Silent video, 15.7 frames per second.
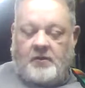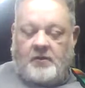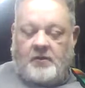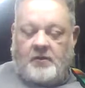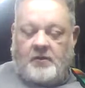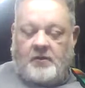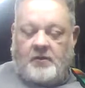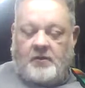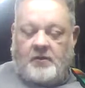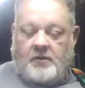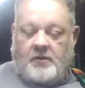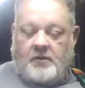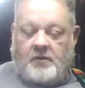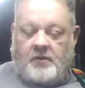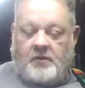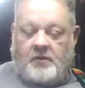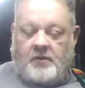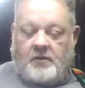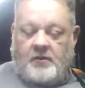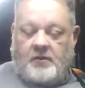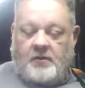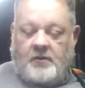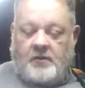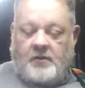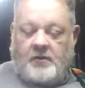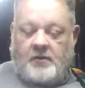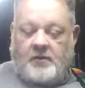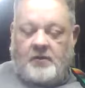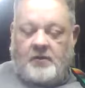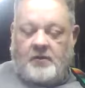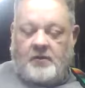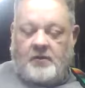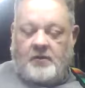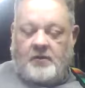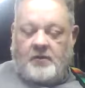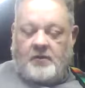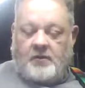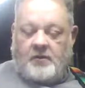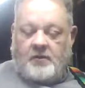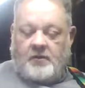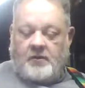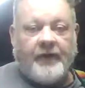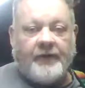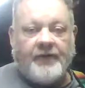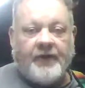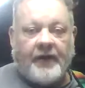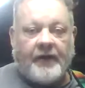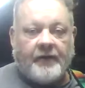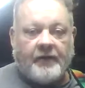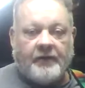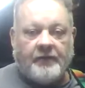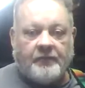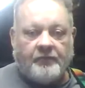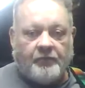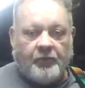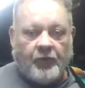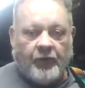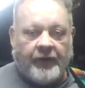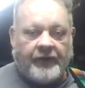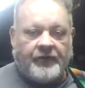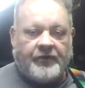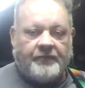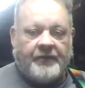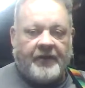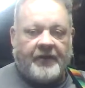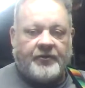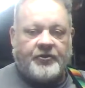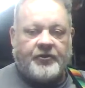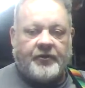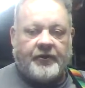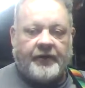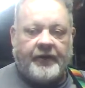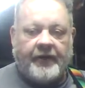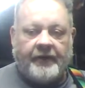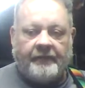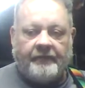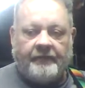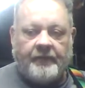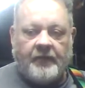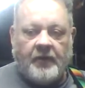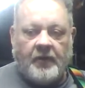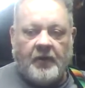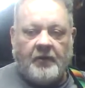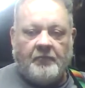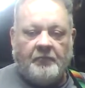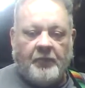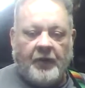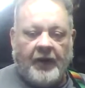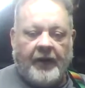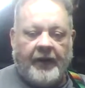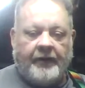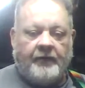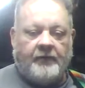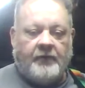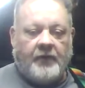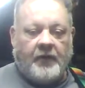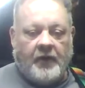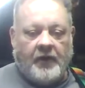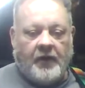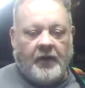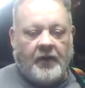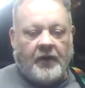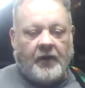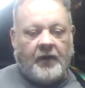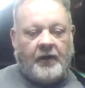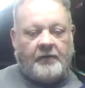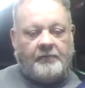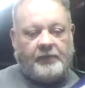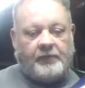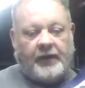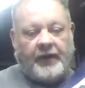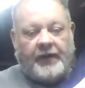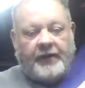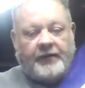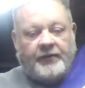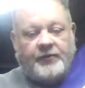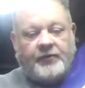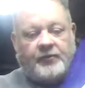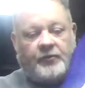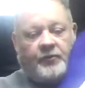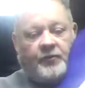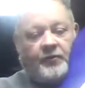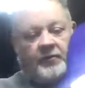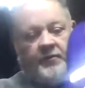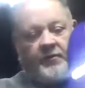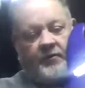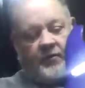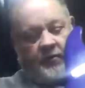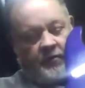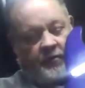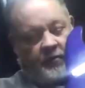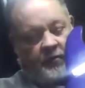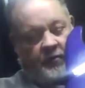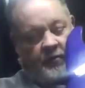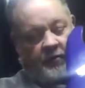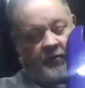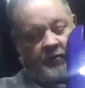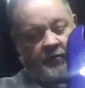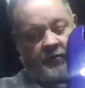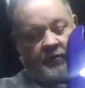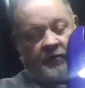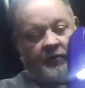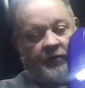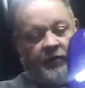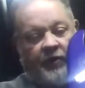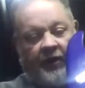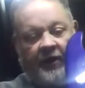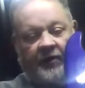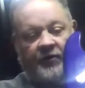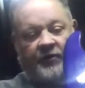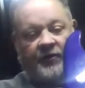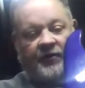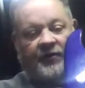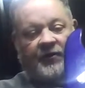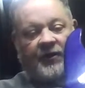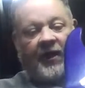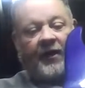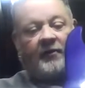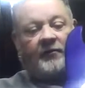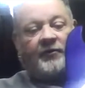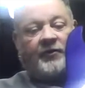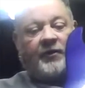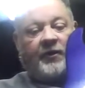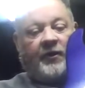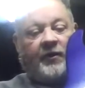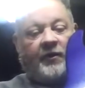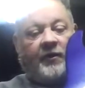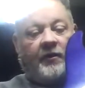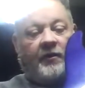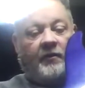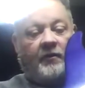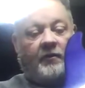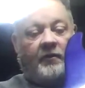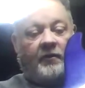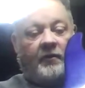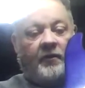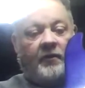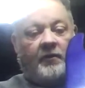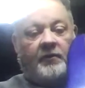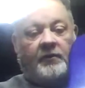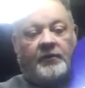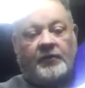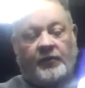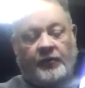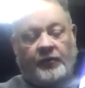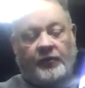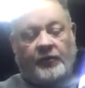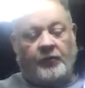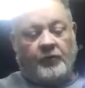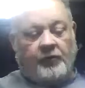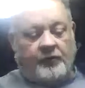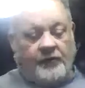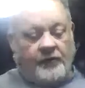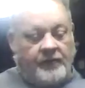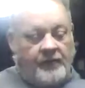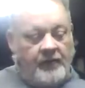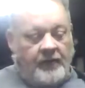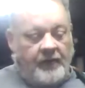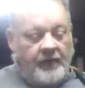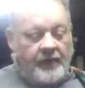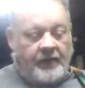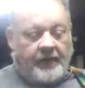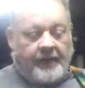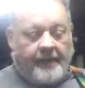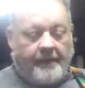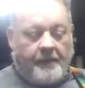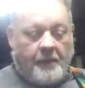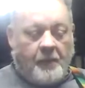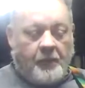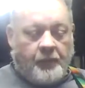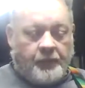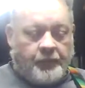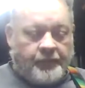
bridge block. I might be doing the entire bridge. I'm not sure yet, but I'm planning to change the saddles here to well,